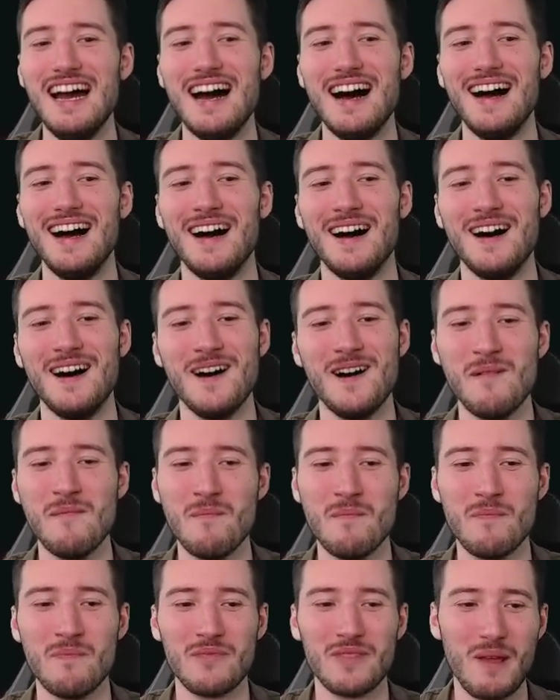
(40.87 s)

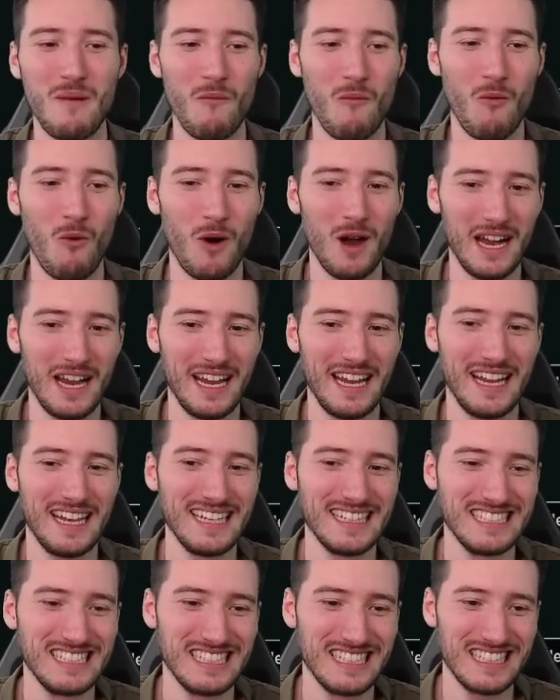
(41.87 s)

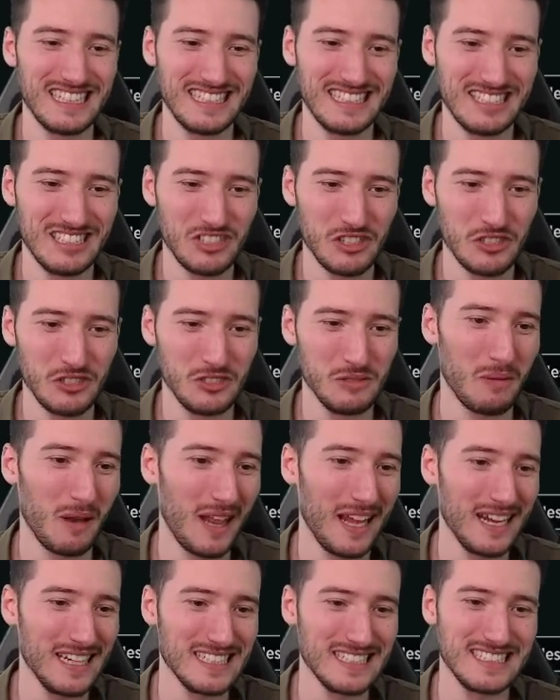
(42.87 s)
Why should you
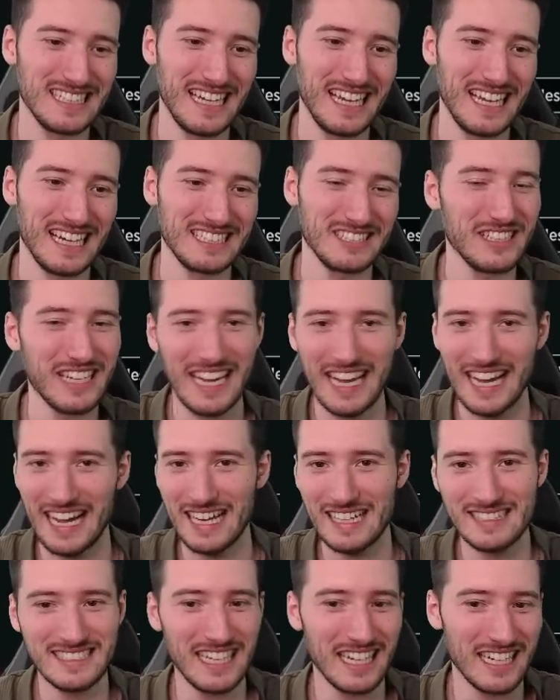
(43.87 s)
play this deck? You
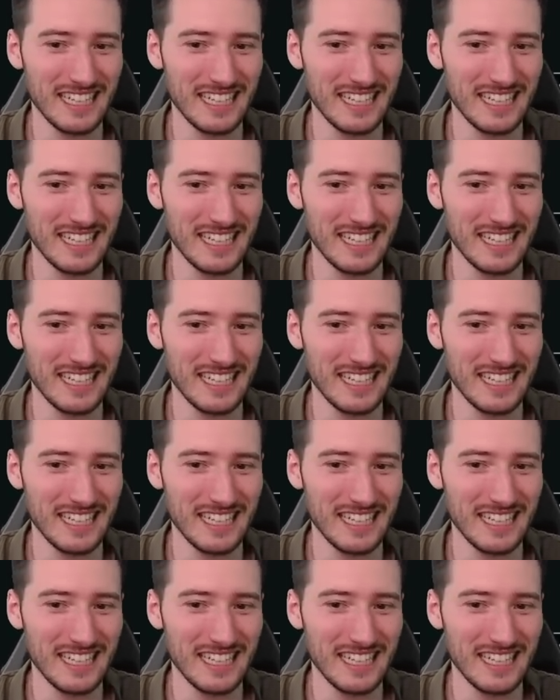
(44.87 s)
can't, yada,